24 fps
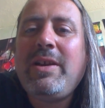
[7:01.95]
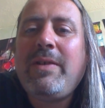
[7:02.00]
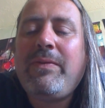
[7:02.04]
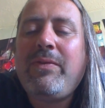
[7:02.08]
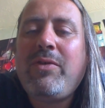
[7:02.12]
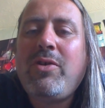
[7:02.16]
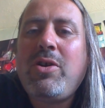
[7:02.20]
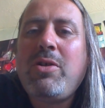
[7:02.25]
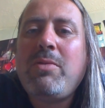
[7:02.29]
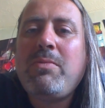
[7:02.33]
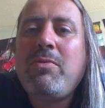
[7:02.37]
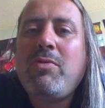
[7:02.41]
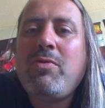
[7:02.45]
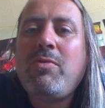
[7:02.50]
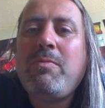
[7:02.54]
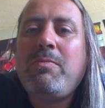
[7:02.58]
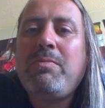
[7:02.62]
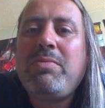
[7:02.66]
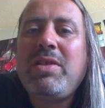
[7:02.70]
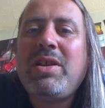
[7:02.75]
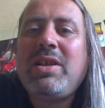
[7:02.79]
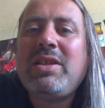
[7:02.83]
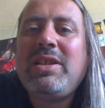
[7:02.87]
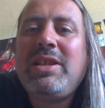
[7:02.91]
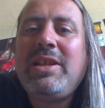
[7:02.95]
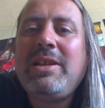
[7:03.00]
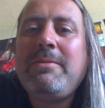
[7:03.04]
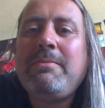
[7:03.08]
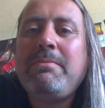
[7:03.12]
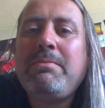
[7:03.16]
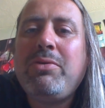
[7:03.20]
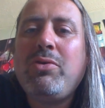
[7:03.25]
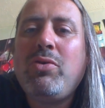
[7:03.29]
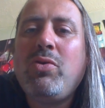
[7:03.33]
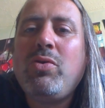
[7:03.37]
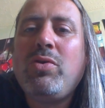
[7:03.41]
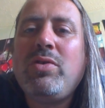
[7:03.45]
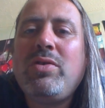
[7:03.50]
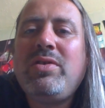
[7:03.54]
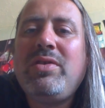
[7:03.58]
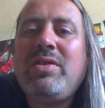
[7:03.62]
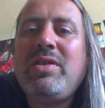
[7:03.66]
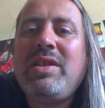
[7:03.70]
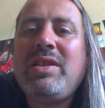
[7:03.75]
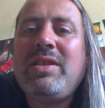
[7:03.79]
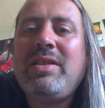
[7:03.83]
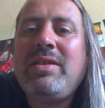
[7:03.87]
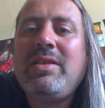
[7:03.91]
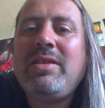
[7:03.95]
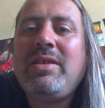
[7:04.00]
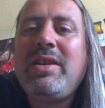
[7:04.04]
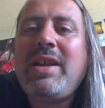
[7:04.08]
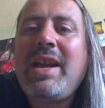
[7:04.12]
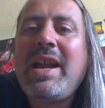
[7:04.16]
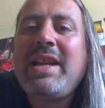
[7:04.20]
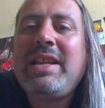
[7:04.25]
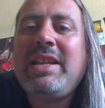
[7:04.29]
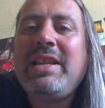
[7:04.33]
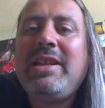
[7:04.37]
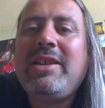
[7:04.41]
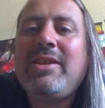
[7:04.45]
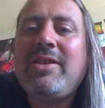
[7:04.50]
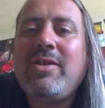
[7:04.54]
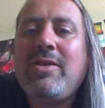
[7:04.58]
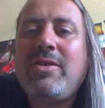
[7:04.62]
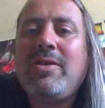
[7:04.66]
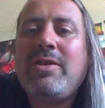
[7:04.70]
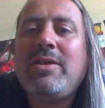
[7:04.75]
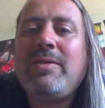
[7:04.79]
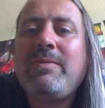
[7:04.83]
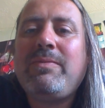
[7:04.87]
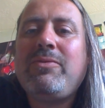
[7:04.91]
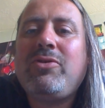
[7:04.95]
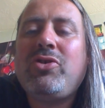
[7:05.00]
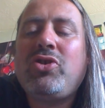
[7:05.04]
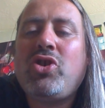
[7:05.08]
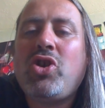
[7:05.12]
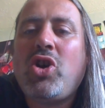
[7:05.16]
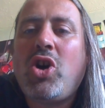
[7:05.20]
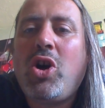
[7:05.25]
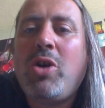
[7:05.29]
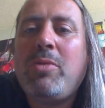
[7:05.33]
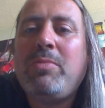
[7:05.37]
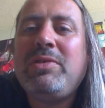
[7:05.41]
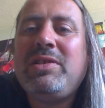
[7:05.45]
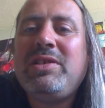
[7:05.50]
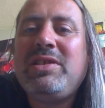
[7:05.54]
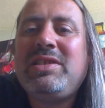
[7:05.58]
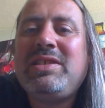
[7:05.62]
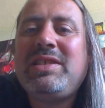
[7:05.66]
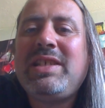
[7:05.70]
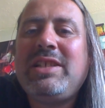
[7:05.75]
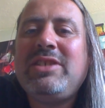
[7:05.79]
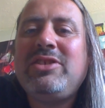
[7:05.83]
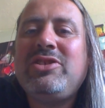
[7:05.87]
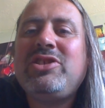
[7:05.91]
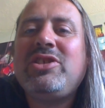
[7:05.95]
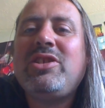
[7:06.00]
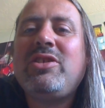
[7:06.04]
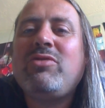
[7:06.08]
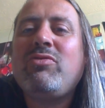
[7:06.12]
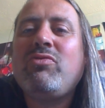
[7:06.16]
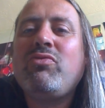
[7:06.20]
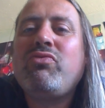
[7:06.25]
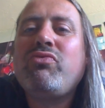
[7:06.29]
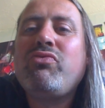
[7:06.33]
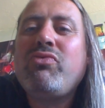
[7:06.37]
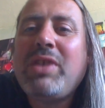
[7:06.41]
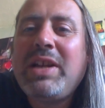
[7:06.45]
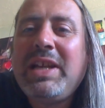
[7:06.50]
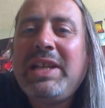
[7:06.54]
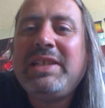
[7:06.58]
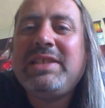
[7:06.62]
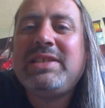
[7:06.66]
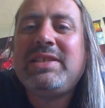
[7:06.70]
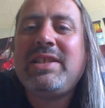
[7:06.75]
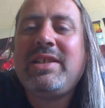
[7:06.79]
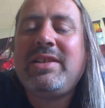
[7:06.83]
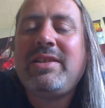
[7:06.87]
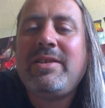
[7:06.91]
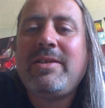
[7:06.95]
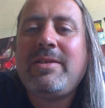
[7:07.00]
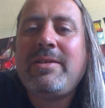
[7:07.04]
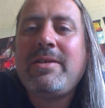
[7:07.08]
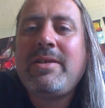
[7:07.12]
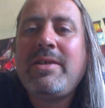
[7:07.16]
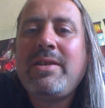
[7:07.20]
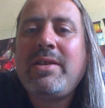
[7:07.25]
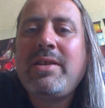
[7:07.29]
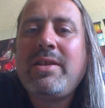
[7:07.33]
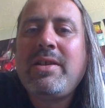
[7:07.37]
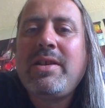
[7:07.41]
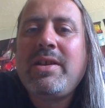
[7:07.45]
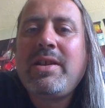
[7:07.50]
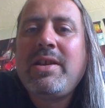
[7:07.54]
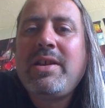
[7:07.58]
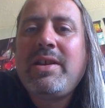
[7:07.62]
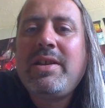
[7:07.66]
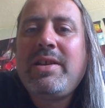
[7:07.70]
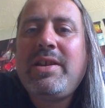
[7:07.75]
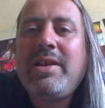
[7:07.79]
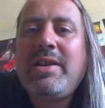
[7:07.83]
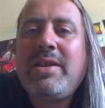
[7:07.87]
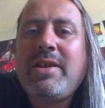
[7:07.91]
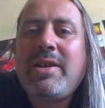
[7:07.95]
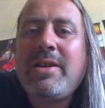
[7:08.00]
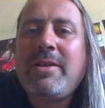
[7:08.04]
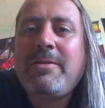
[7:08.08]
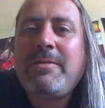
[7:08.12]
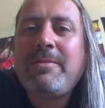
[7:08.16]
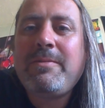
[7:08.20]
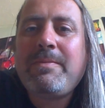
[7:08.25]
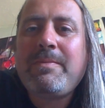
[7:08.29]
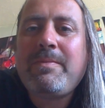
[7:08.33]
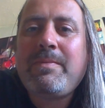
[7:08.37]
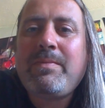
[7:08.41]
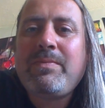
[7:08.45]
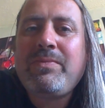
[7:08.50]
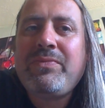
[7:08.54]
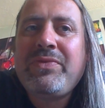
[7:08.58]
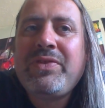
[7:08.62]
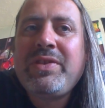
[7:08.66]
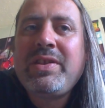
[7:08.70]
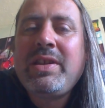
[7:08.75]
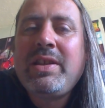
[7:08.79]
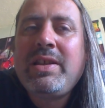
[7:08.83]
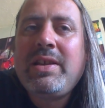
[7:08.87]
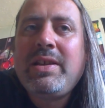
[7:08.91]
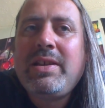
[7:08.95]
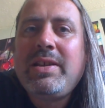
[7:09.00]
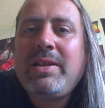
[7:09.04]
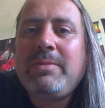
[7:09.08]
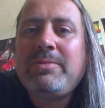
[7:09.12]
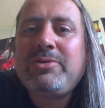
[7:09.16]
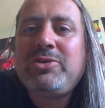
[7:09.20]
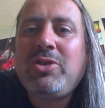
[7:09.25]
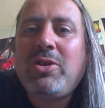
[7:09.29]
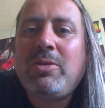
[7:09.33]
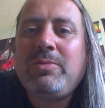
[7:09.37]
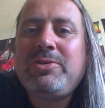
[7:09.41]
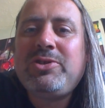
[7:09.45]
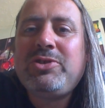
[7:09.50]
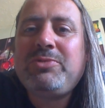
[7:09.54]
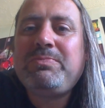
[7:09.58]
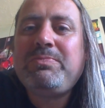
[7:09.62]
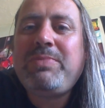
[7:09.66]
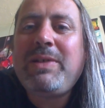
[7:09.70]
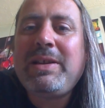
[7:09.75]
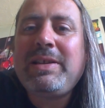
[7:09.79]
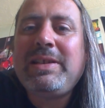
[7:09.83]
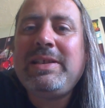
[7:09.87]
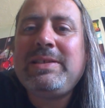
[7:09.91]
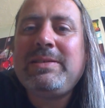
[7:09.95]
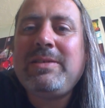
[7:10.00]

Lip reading: are far more bloody important than any kind of common sense and reason. I'm sure, I expect